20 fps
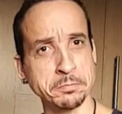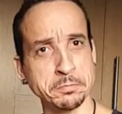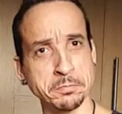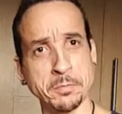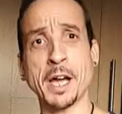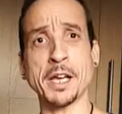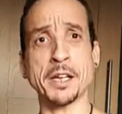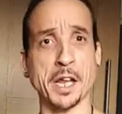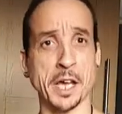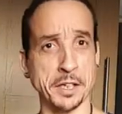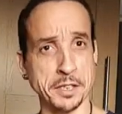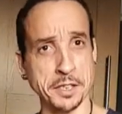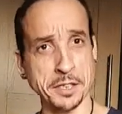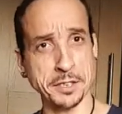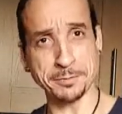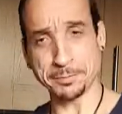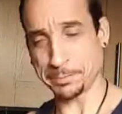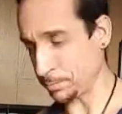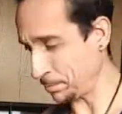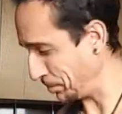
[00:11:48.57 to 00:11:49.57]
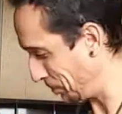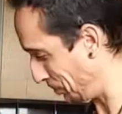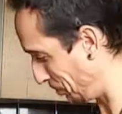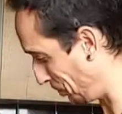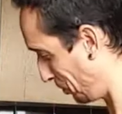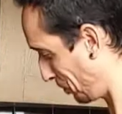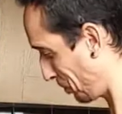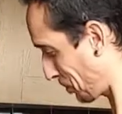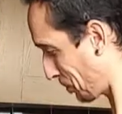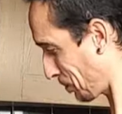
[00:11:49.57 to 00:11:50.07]
I like it.
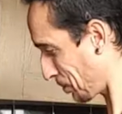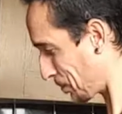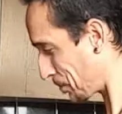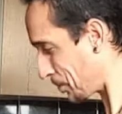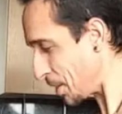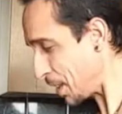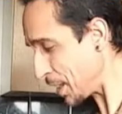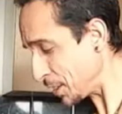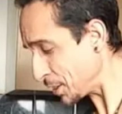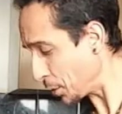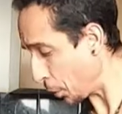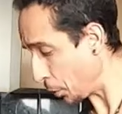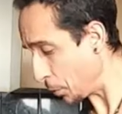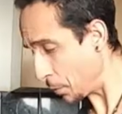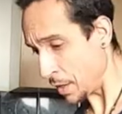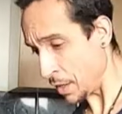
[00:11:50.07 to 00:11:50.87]
So,